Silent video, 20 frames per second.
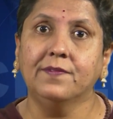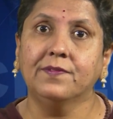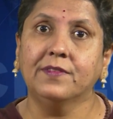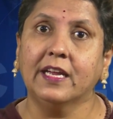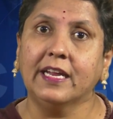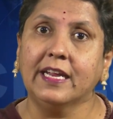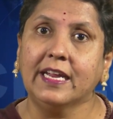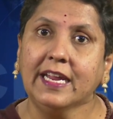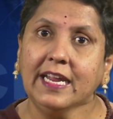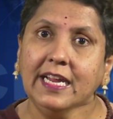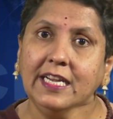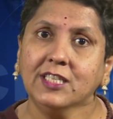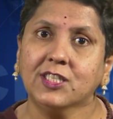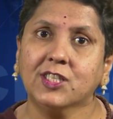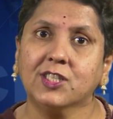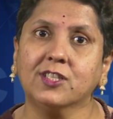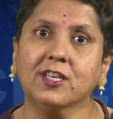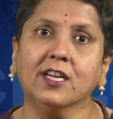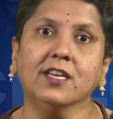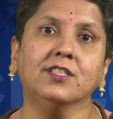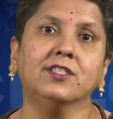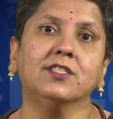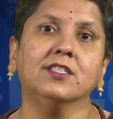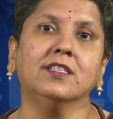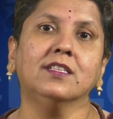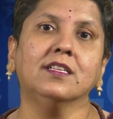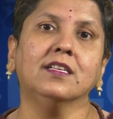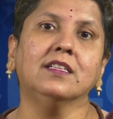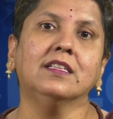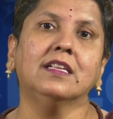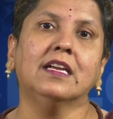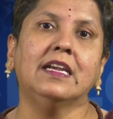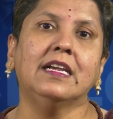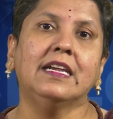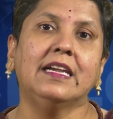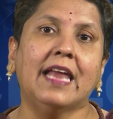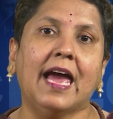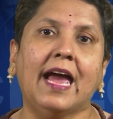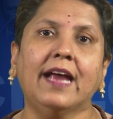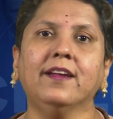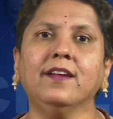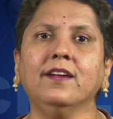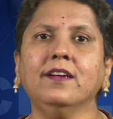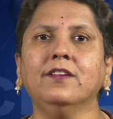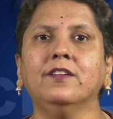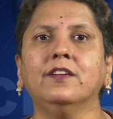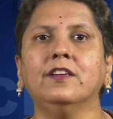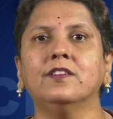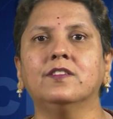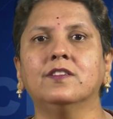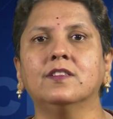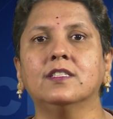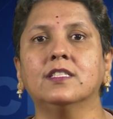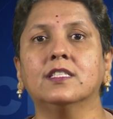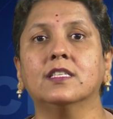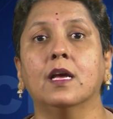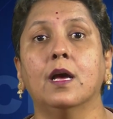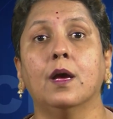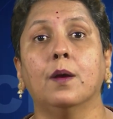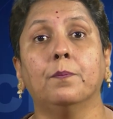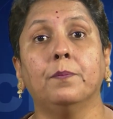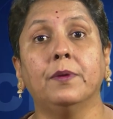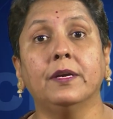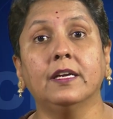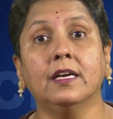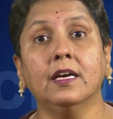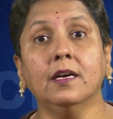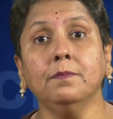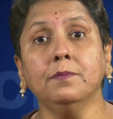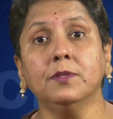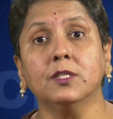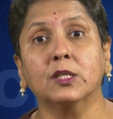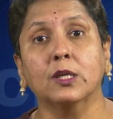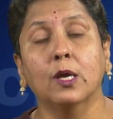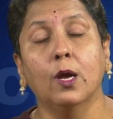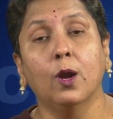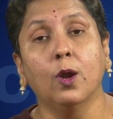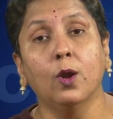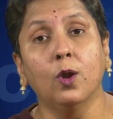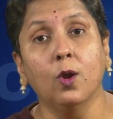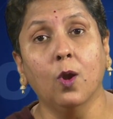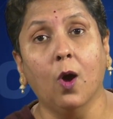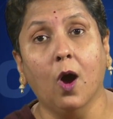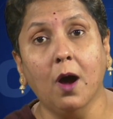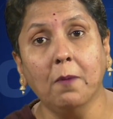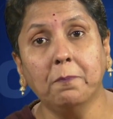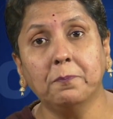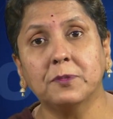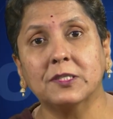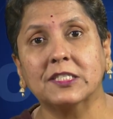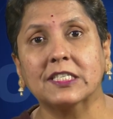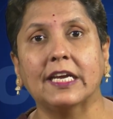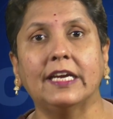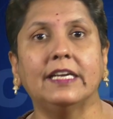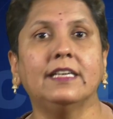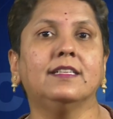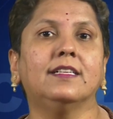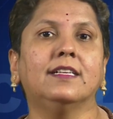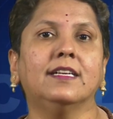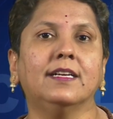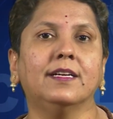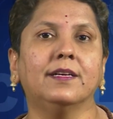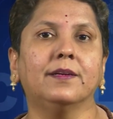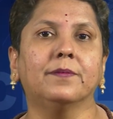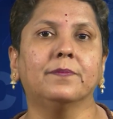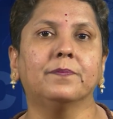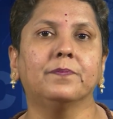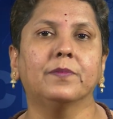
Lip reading: the age structure in the lagging regions becomes lopsided.